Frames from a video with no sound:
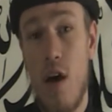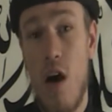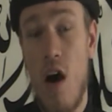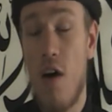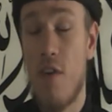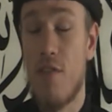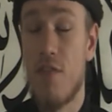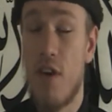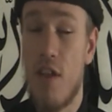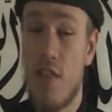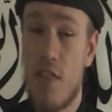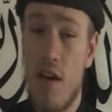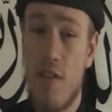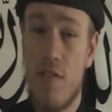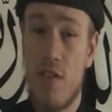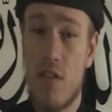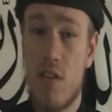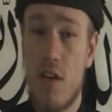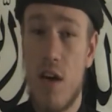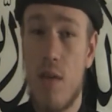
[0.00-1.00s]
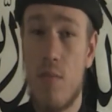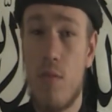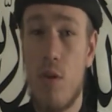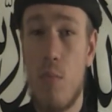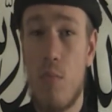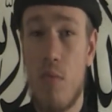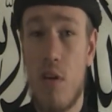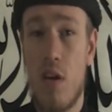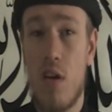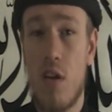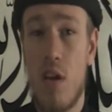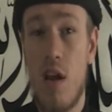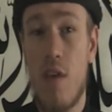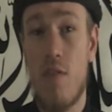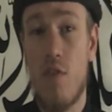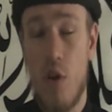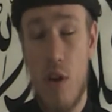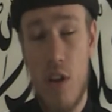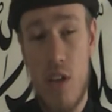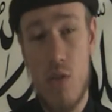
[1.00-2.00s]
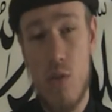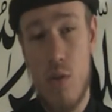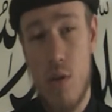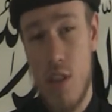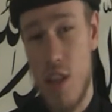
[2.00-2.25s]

after another time that Britain have gone into